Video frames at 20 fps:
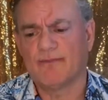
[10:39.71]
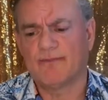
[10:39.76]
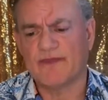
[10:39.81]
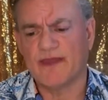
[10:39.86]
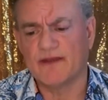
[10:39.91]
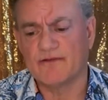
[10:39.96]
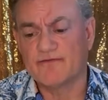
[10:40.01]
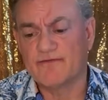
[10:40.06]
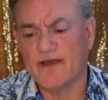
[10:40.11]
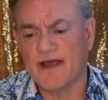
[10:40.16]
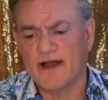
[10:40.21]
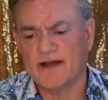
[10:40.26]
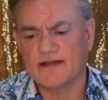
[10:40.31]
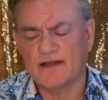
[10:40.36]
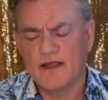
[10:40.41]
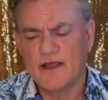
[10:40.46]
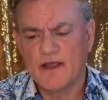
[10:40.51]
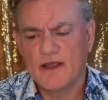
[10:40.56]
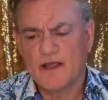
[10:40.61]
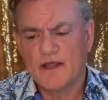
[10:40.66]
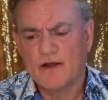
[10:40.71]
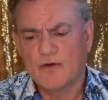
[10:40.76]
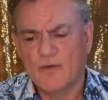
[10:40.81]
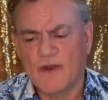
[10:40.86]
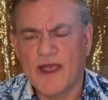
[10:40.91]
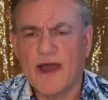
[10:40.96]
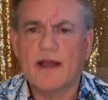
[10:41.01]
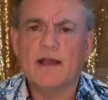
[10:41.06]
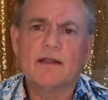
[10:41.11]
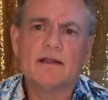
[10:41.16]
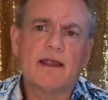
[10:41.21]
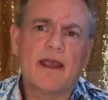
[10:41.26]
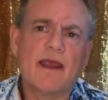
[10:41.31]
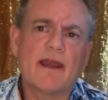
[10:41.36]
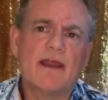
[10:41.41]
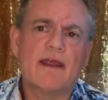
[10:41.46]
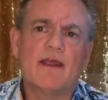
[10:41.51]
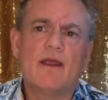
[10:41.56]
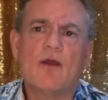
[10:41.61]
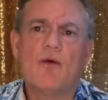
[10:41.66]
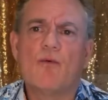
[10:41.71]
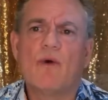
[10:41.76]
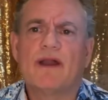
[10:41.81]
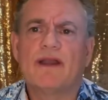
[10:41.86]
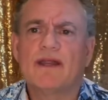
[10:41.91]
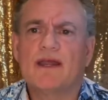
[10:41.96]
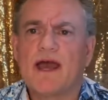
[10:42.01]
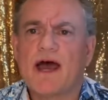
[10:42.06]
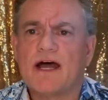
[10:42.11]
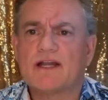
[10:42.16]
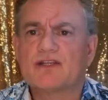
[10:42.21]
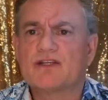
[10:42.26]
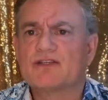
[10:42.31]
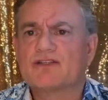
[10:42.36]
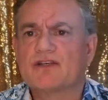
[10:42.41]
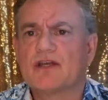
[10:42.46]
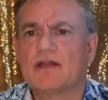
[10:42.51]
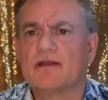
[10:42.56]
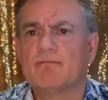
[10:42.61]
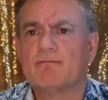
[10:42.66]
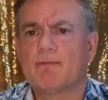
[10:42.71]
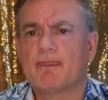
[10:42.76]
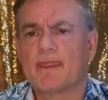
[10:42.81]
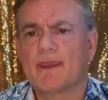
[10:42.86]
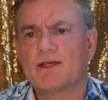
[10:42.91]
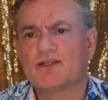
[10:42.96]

In fact, we had a lady, Wendy Atchison.